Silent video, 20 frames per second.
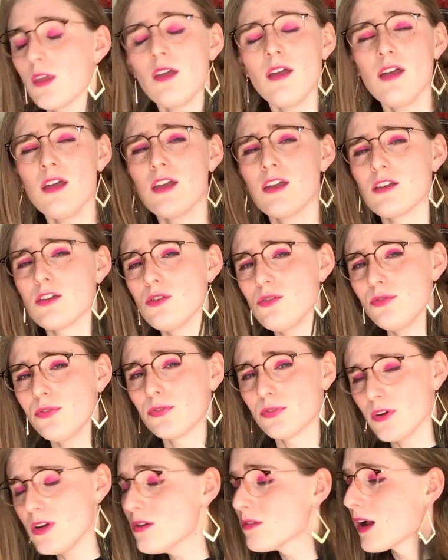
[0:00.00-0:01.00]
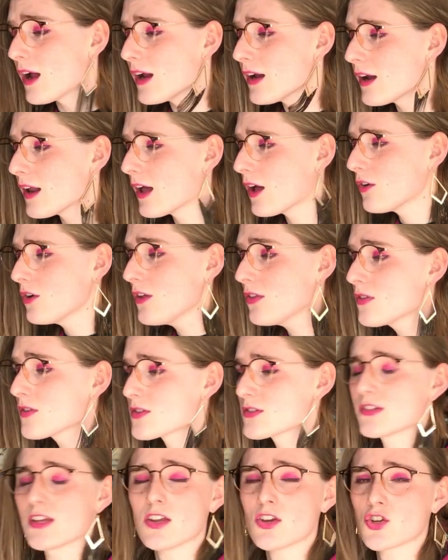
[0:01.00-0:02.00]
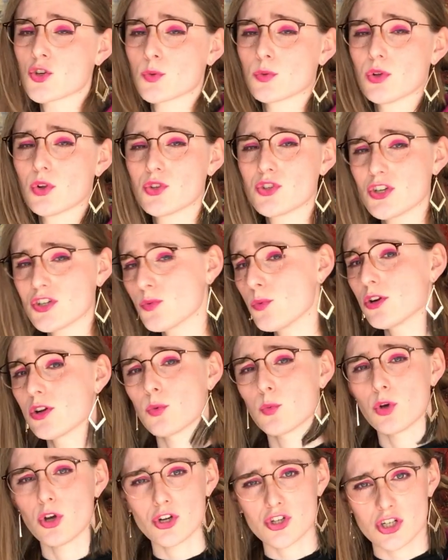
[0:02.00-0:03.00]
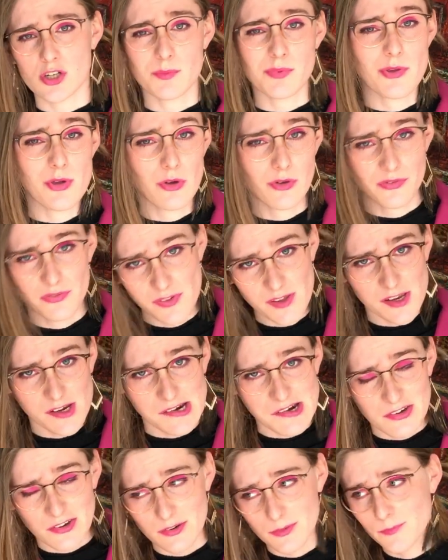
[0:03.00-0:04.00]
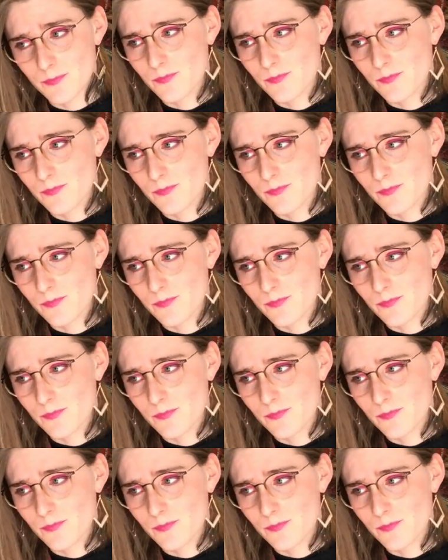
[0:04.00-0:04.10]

Hey, you free right now, nothing sexual, just want to worship your feet.